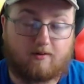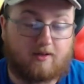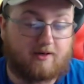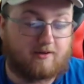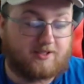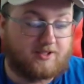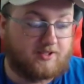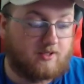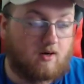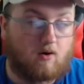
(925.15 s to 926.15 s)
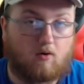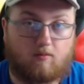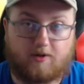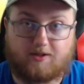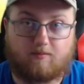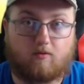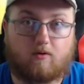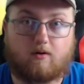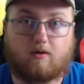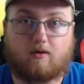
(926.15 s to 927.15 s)
There's so much
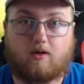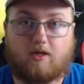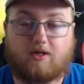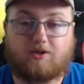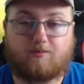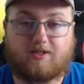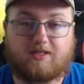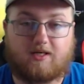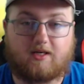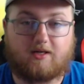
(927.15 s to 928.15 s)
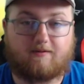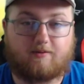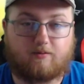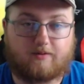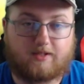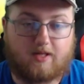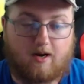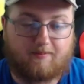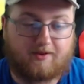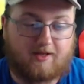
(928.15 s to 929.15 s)
more to be seen, and if you
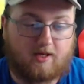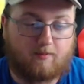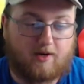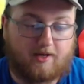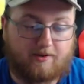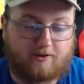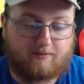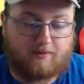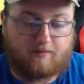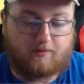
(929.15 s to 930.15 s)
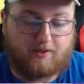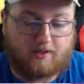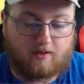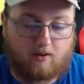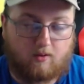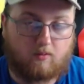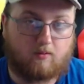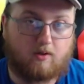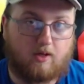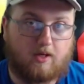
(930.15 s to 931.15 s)
stop and think about it, there's people that go
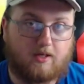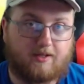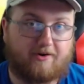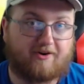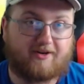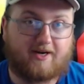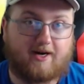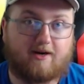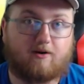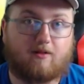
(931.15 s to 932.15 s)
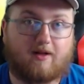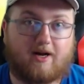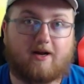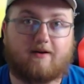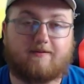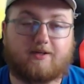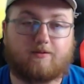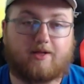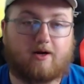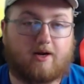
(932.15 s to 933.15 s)
their entire lives
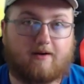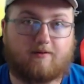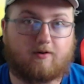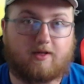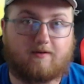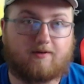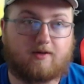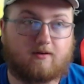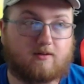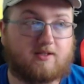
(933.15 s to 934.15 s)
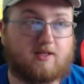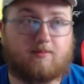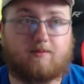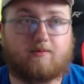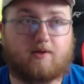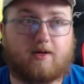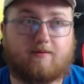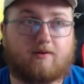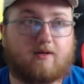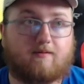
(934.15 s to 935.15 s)
without ever leaving. Some people
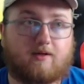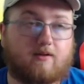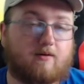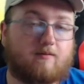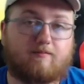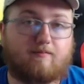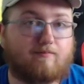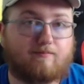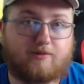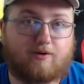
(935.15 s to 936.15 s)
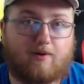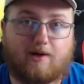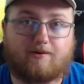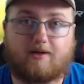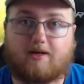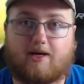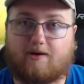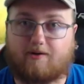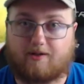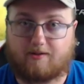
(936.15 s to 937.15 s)
ever leaving their surrounding
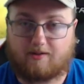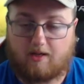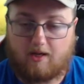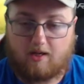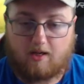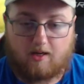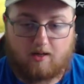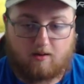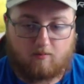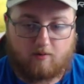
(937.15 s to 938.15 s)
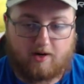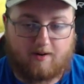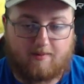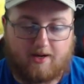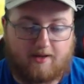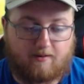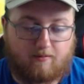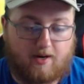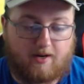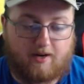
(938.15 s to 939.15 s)
counties. Where I'm at
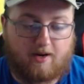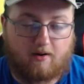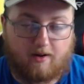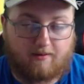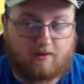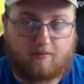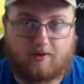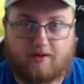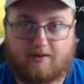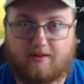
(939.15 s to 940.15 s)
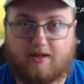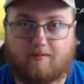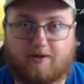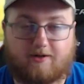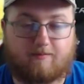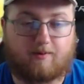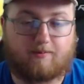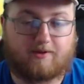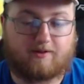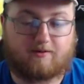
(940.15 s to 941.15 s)
right now, I run into that a bunch of
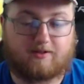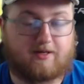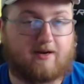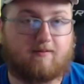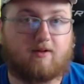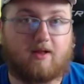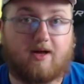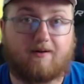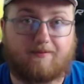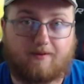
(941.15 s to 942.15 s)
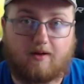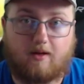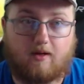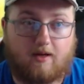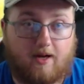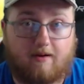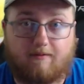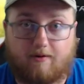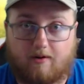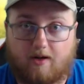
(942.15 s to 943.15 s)
people that just never left ever.